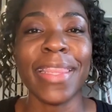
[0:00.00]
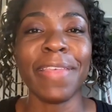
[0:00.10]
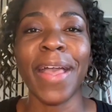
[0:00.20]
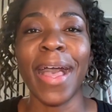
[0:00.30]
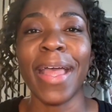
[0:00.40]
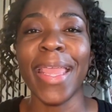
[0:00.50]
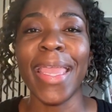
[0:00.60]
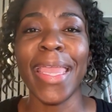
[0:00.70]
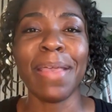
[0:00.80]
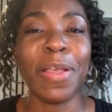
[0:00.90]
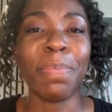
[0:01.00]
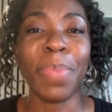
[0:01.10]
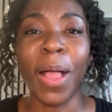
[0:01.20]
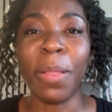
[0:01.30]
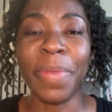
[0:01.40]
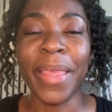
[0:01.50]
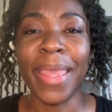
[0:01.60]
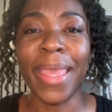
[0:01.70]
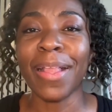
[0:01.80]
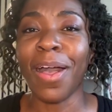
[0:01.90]
They've got a ball
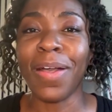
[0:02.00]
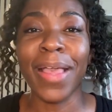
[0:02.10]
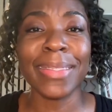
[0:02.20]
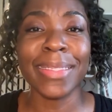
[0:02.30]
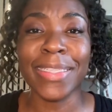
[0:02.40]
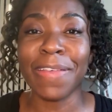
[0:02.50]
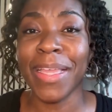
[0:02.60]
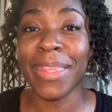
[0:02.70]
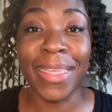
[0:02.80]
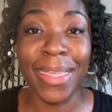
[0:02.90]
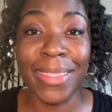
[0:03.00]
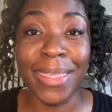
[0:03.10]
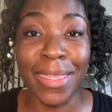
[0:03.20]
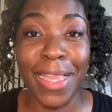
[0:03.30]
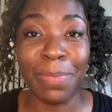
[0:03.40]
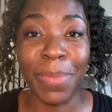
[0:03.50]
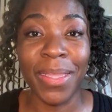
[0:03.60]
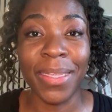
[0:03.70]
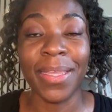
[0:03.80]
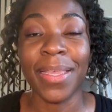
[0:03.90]
pit, all kinds of stuff that the kids can climb
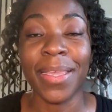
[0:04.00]
on.